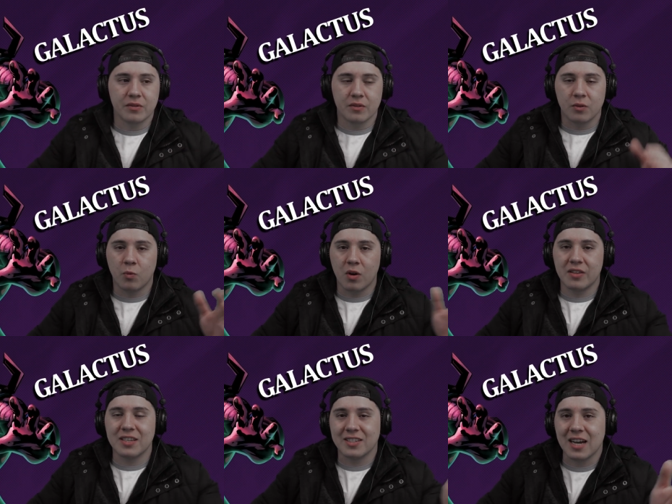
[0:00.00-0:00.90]
one of
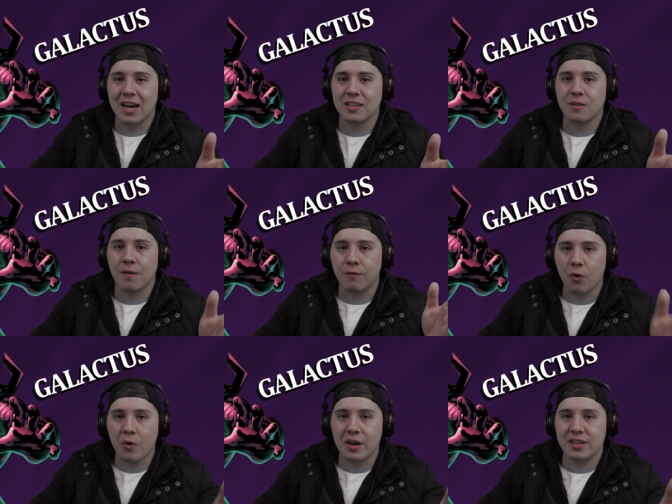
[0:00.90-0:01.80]
these guys
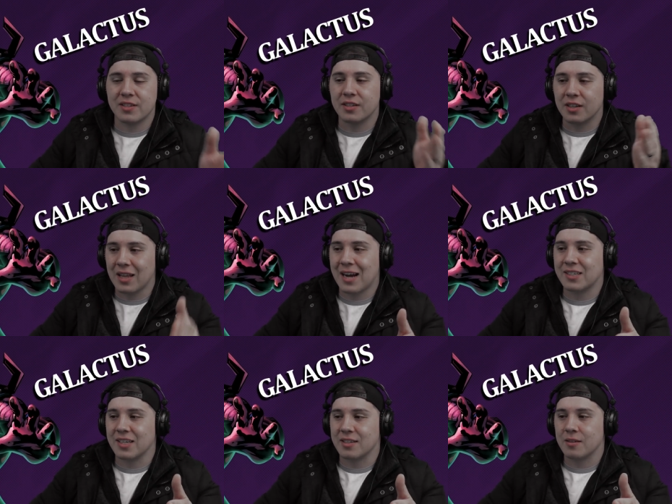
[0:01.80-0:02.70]
voice
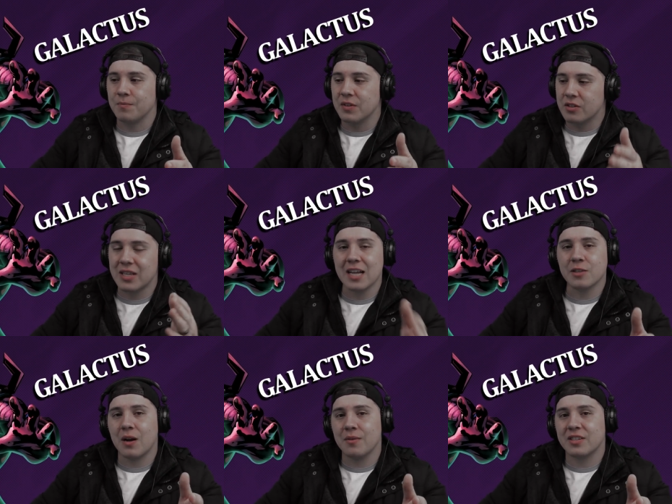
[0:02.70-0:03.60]
Galactus. So that's what
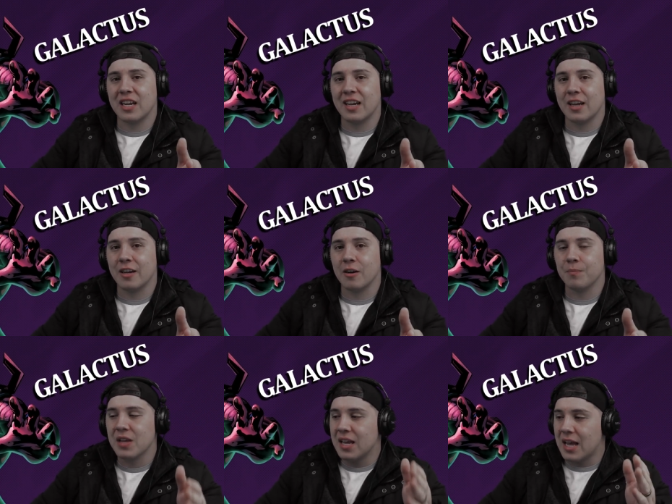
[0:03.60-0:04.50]
I was getting at here.
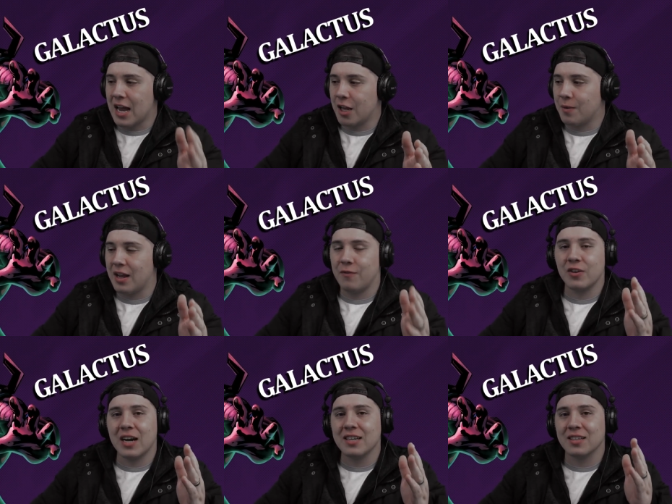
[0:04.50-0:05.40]
Anyway, if you
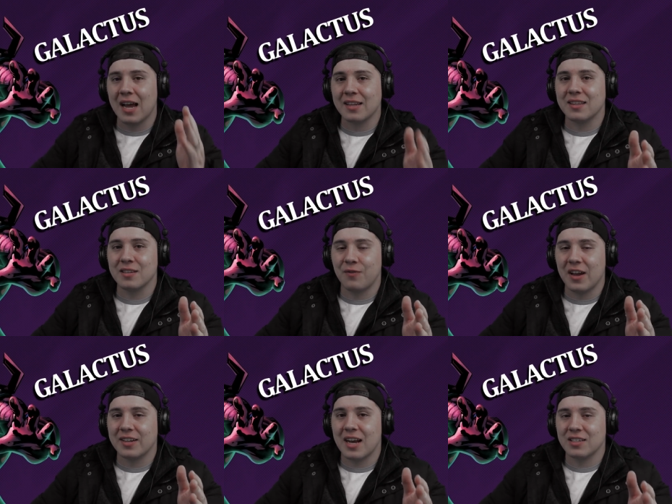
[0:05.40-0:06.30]
guys like this fan
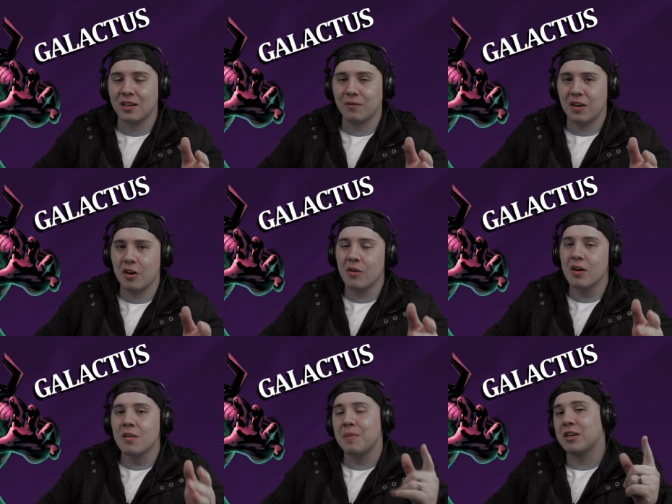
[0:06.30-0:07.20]
casting video,
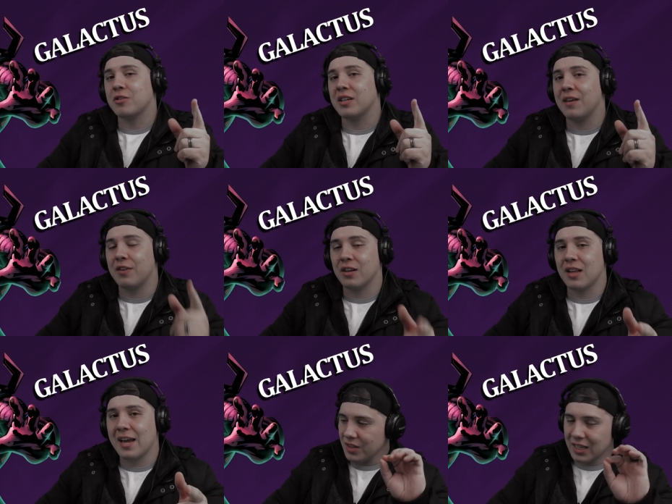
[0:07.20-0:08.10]
make sure to give it a
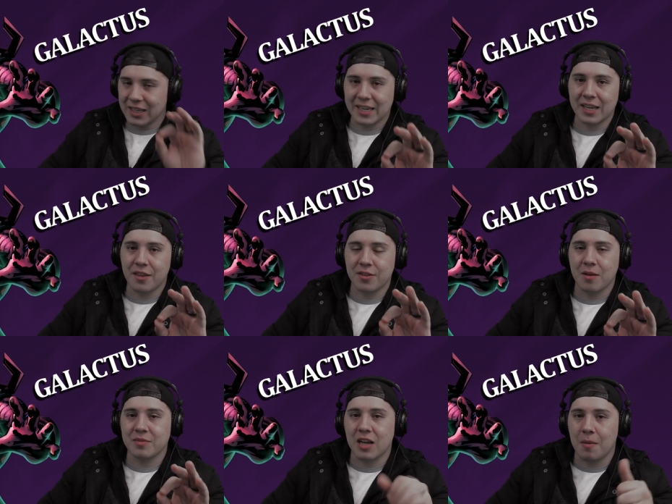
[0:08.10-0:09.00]
like, click the
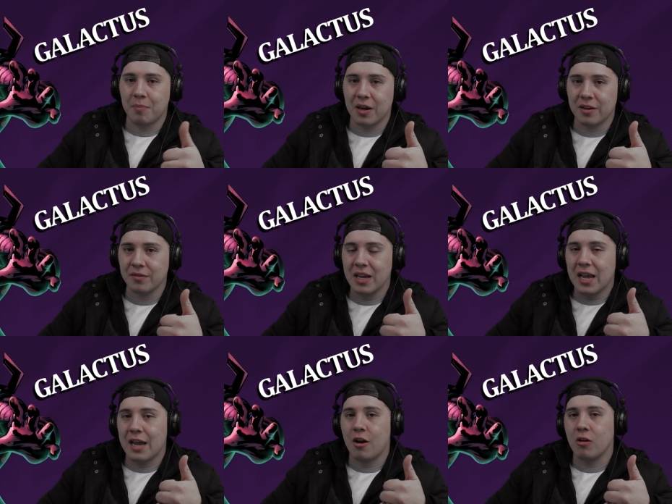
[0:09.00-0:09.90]
thumbs up button,
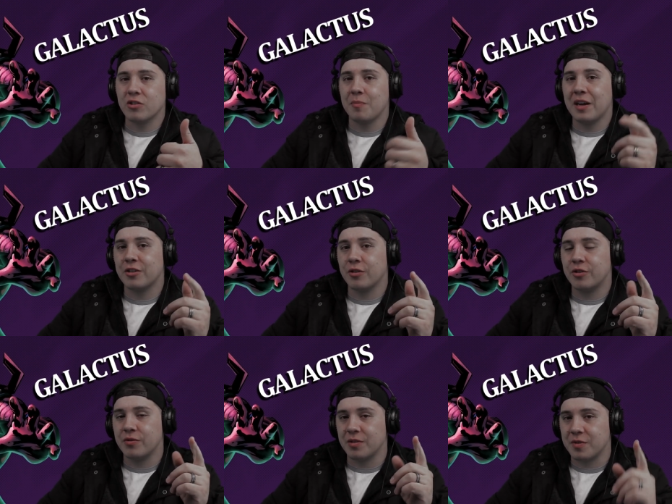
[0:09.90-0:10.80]
and also make sure to
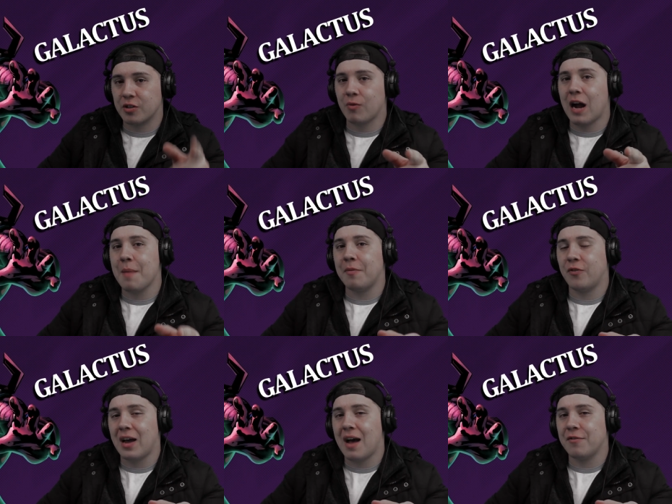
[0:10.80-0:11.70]
subscribe if you
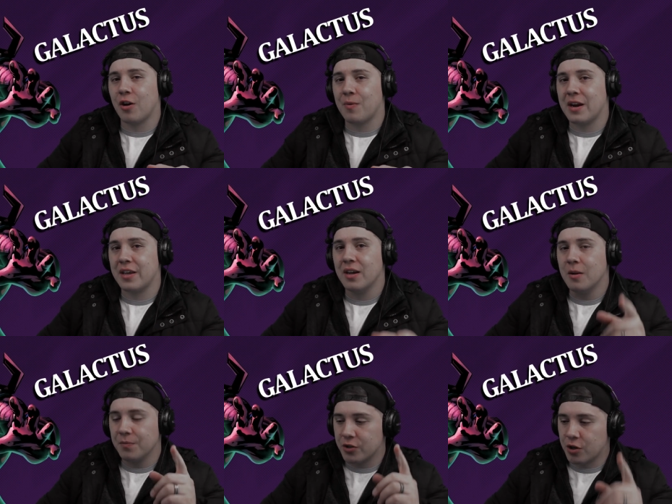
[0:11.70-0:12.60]
haven't already.
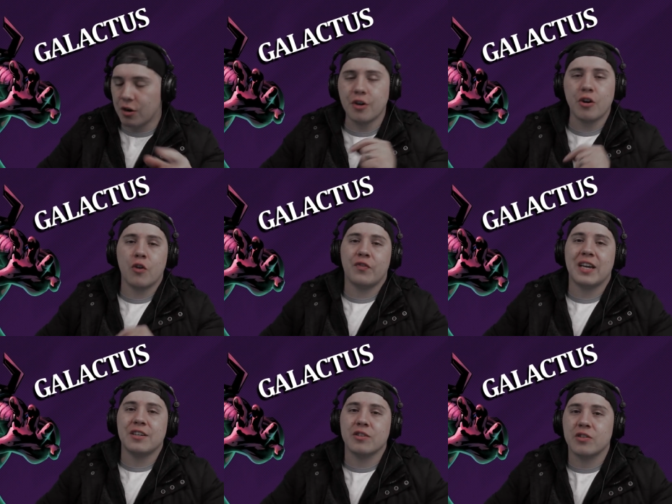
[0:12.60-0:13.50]
Turn on
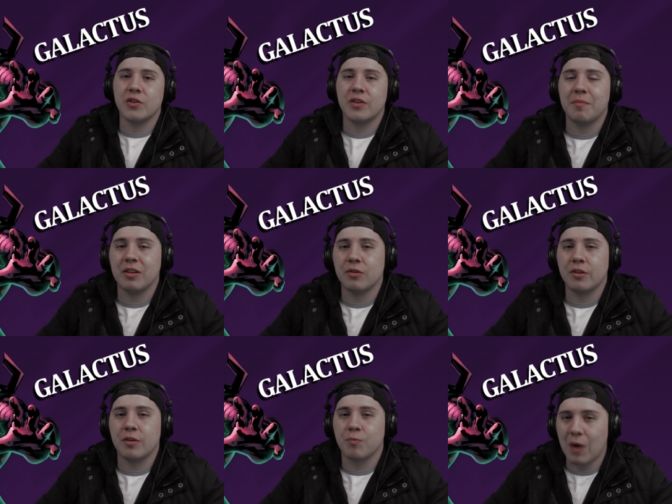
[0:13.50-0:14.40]
notifications so you can be alerted
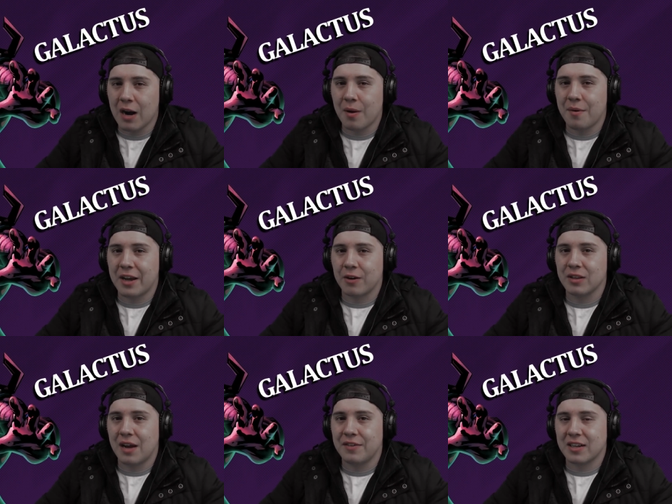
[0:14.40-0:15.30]
right away when I go live
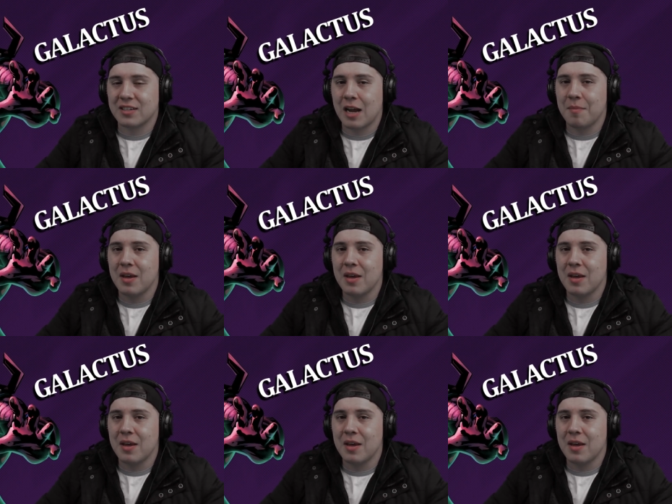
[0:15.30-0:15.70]
next time.